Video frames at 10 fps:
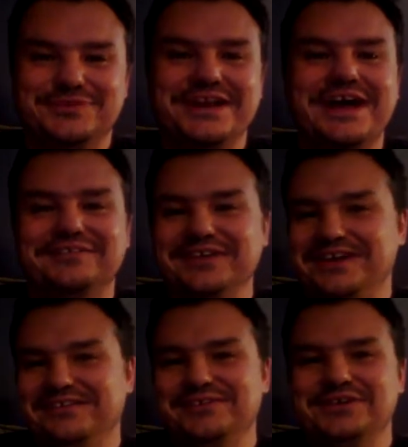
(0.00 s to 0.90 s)
now
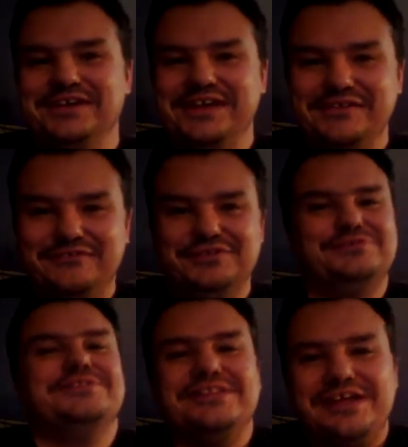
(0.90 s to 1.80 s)
take a look and get
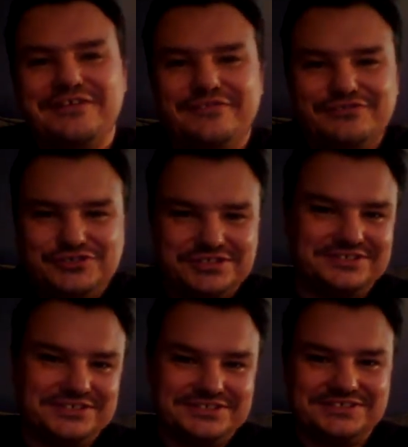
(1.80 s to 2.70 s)
filled with the life of
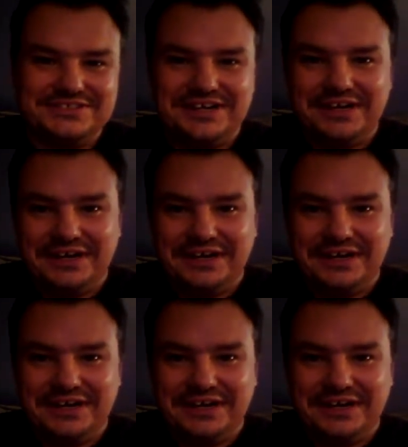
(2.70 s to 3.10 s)
Jesus.